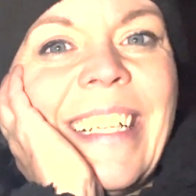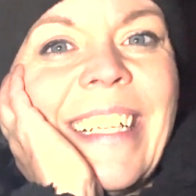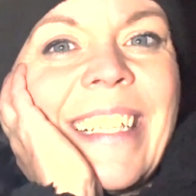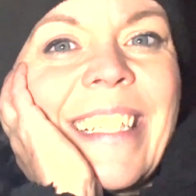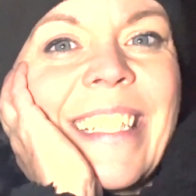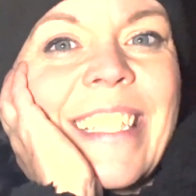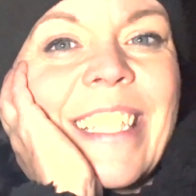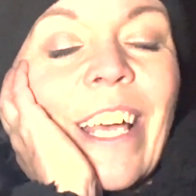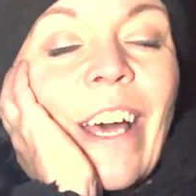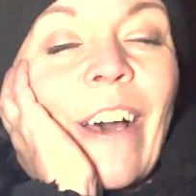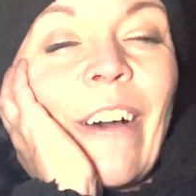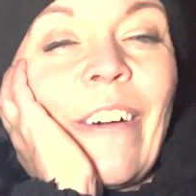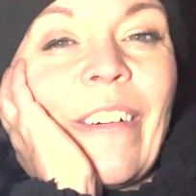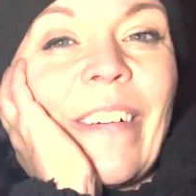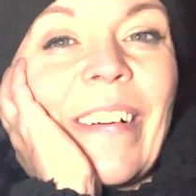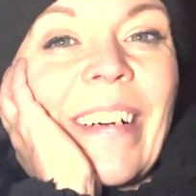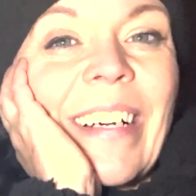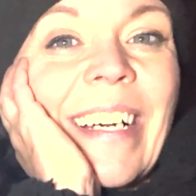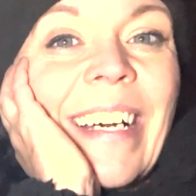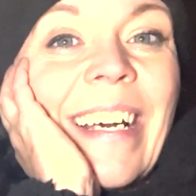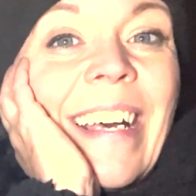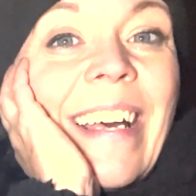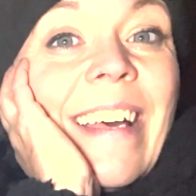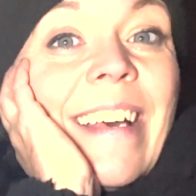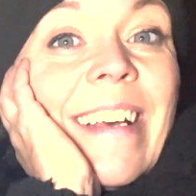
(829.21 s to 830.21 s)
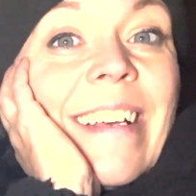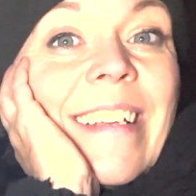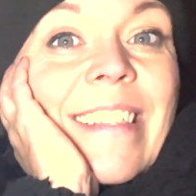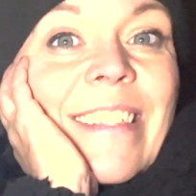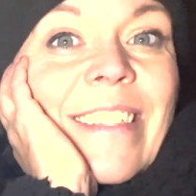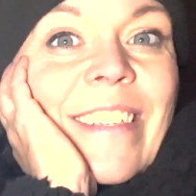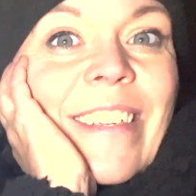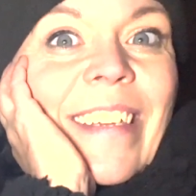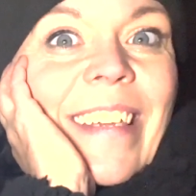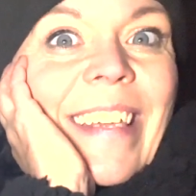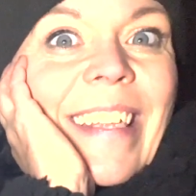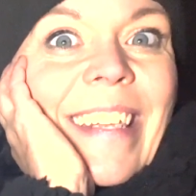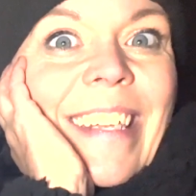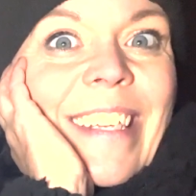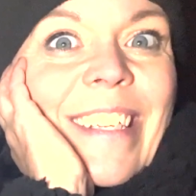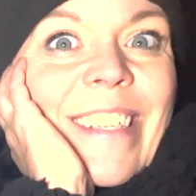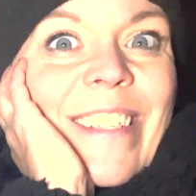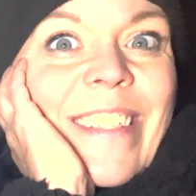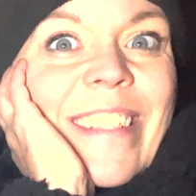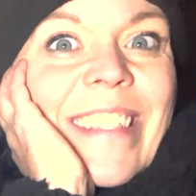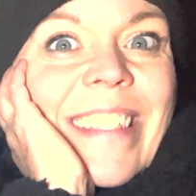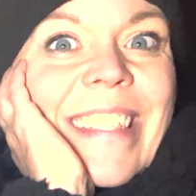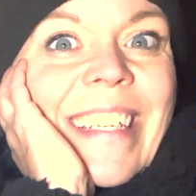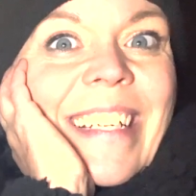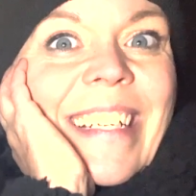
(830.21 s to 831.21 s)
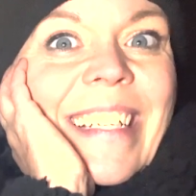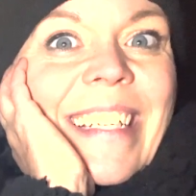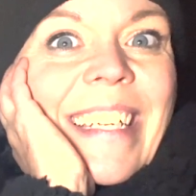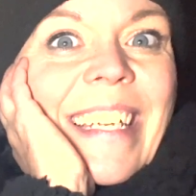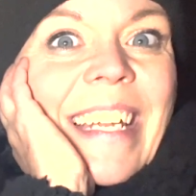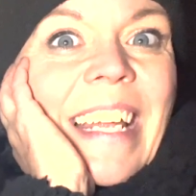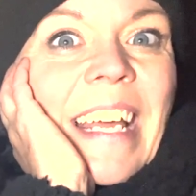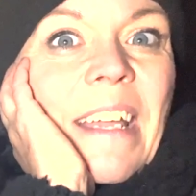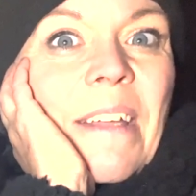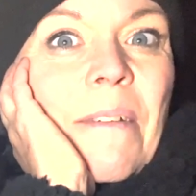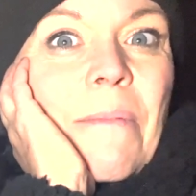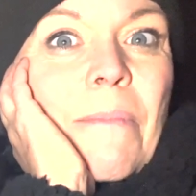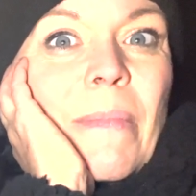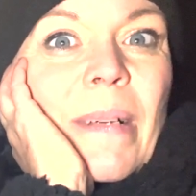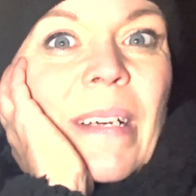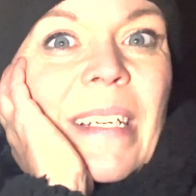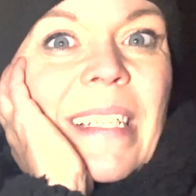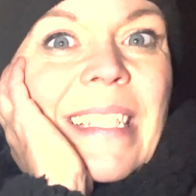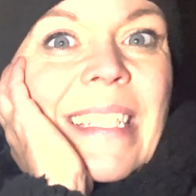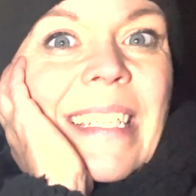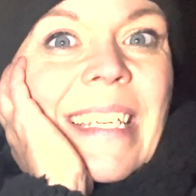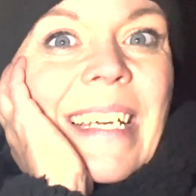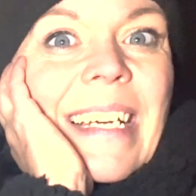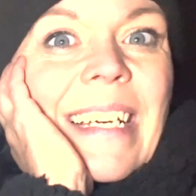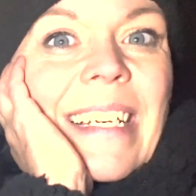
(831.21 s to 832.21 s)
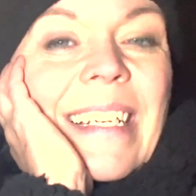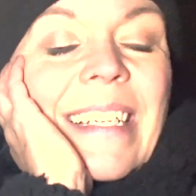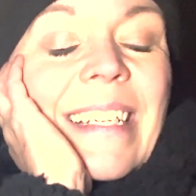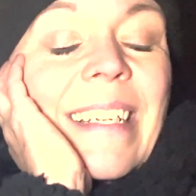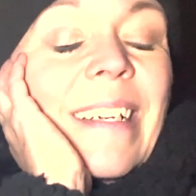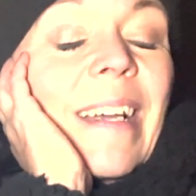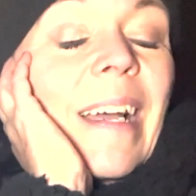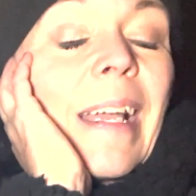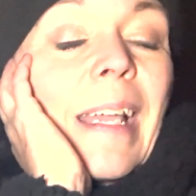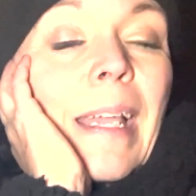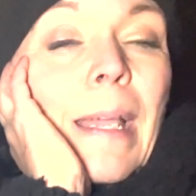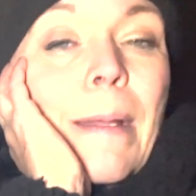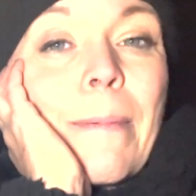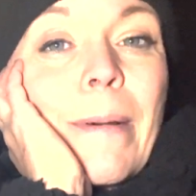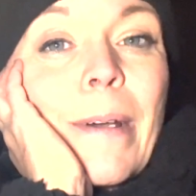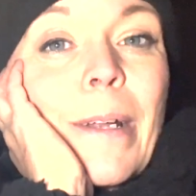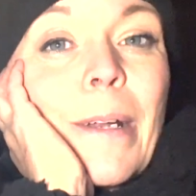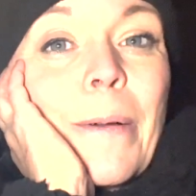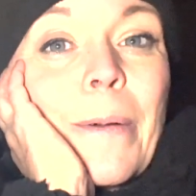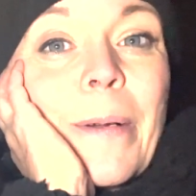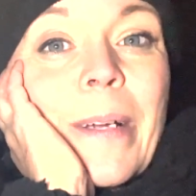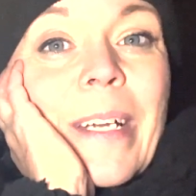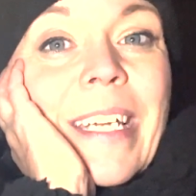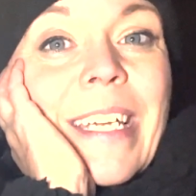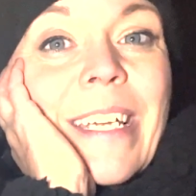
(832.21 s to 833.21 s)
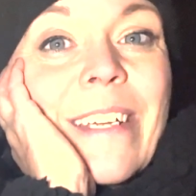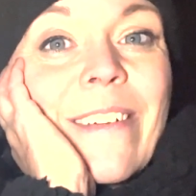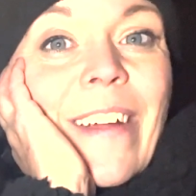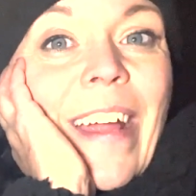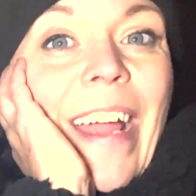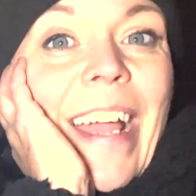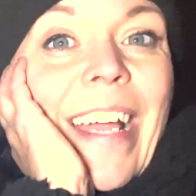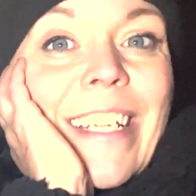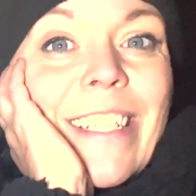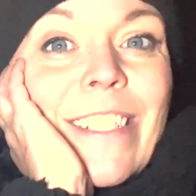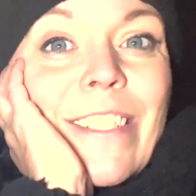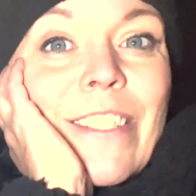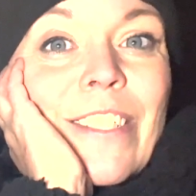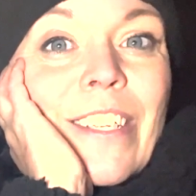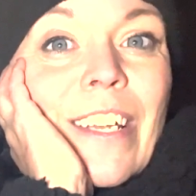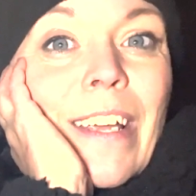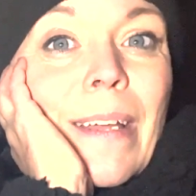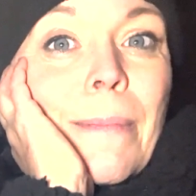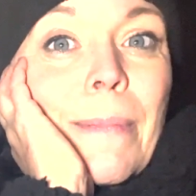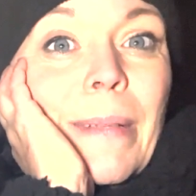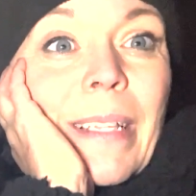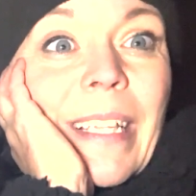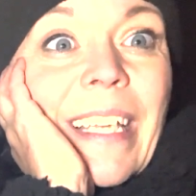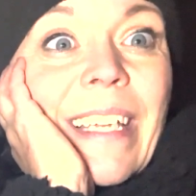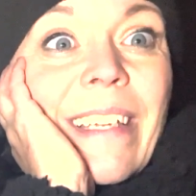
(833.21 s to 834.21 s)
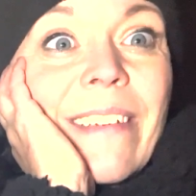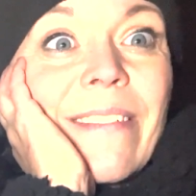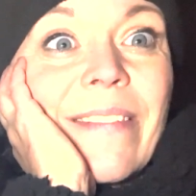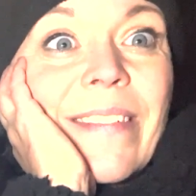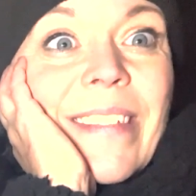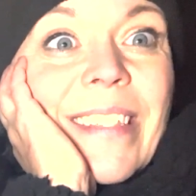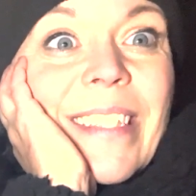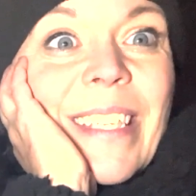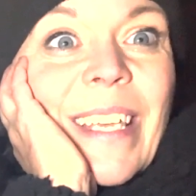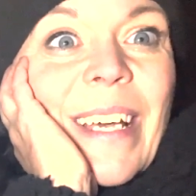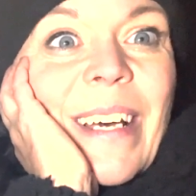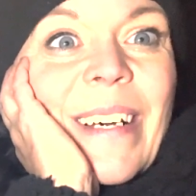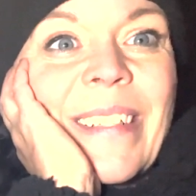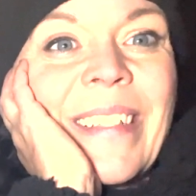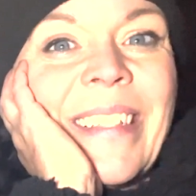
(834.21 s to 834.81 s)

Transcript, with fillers: So it's gonna get interesting tonight, but I am on a working ranch, I believe. So